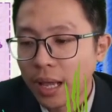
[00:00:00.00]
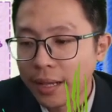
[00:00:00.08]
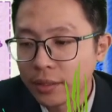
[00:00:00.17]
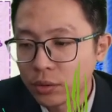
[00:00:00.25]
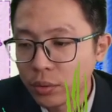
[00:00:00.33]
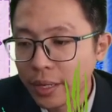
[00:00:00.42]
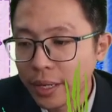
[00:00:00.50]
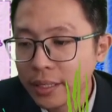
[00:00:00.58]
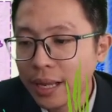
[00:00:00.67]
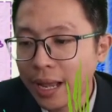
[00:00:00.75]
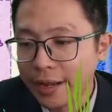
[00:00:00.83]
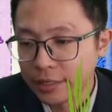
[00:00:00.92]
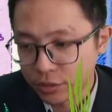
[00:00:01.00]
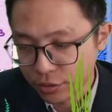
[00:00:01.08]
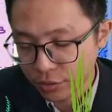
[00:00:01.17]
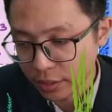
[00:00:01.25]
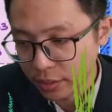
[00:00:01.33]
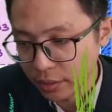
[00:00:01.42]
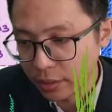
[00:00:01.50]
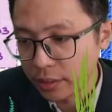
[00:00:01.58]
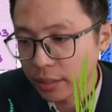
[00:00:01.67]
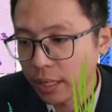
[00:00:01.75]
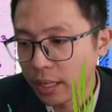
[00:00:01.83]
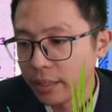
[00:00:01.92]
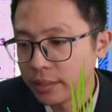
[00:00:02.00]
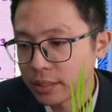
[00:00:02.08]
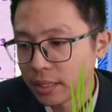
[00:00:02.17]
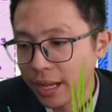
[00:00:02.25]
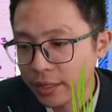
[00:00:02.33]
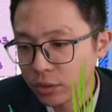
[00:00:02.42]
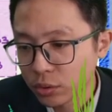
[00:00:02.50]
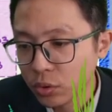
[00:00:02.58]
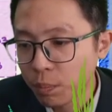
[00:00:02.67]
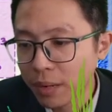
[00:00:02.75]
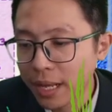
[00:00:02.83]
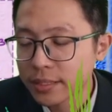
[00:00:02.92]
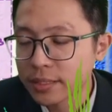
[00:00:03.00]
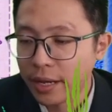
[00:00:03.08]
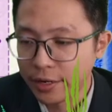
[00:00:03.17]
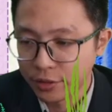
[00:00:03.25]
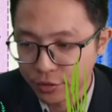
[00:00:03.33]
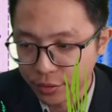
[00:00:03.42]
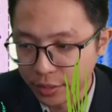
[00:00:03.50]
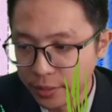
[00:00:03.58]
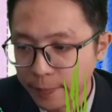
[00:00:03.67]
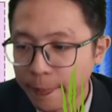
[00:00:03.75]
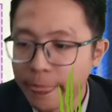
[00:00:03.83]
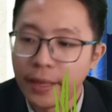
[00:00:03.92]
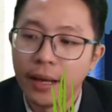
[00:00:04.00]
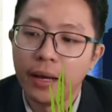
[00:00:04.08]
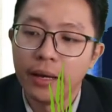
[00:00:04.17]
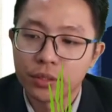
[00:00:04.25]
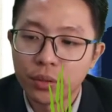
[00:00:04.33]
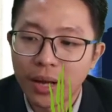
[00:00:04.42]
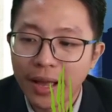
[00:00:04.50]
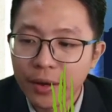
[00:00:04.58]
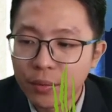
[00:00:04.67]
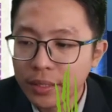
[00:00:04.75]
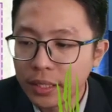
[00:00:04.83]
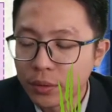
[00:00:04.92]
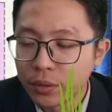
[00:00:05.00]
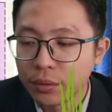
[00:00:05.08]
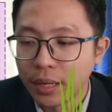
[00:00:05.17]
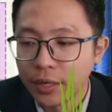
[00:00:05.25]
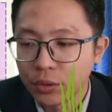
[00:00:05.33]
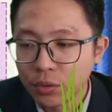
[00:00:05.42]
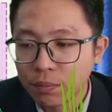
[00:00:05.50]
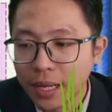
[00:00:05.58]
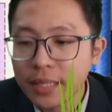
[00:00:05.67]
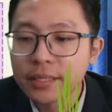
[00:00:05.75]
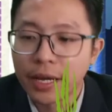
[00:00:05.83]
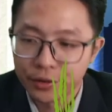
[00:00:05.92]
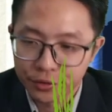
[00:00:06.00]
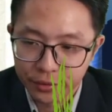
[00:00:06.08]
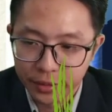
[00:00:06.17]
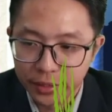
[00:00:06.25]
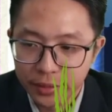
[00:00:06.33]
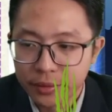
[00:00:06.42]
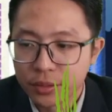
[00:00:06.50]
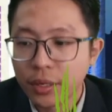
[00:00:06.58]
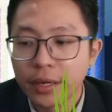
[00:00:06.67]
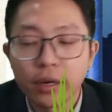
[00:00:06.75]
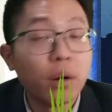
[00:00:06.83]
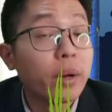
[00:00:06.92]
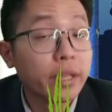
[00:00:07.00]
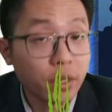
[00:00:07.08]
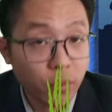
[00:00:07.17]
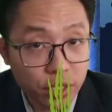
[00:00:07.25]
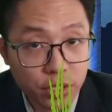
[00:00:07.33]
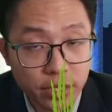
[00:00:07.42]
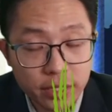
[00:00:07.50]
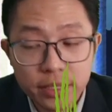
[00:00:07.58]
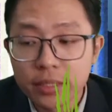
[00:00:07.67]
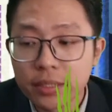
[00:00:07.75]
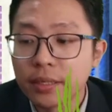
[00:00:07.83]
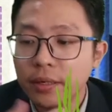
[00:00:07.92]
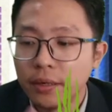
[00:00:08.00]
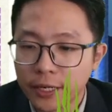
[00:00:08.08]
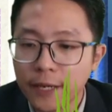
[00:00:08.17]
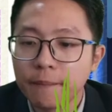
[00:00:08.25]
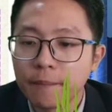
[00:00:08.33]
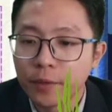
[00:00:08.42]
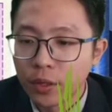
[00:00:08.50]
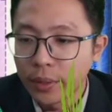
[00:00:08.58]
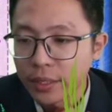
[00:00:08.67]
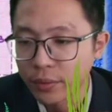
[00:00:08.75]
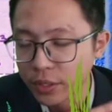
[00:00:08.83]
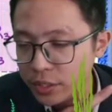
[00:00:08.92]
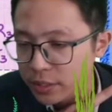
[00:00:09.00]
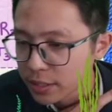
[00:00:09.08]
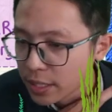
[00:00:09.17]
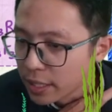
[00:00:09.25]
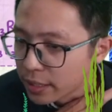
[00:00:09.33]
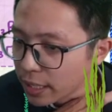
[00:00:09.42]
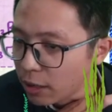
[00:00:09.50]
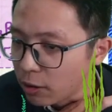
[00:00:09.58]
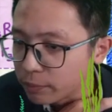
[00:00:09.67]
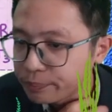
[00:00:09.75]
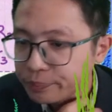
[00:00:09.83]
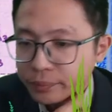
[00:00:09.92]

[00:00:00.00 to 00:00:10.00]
I3. Is the I2 plus I3. So I1 equal to I2 plus I3. So I got one equations. Okay, got one equations. Now